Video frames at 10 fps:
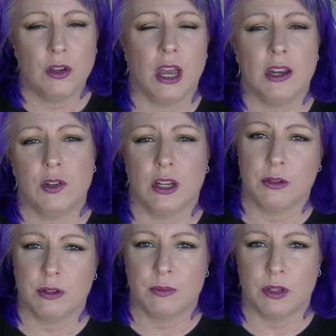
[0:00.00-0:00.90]
I try
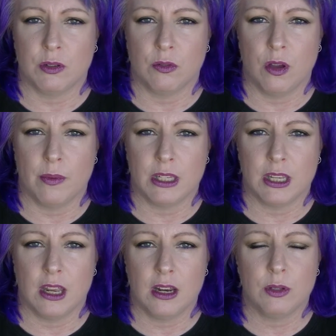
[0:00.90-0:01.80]
to respond to all comments,
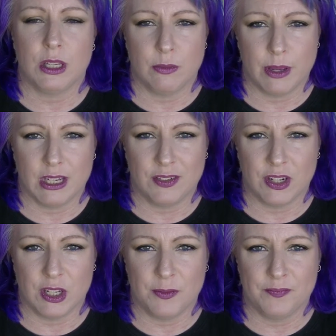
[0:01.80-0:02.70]
and I'll see you in my next
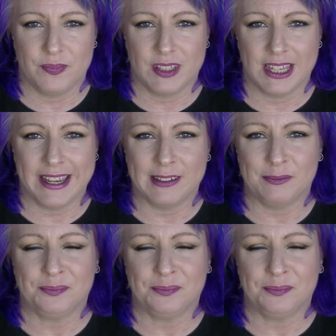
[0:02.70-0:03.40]
video. See ya.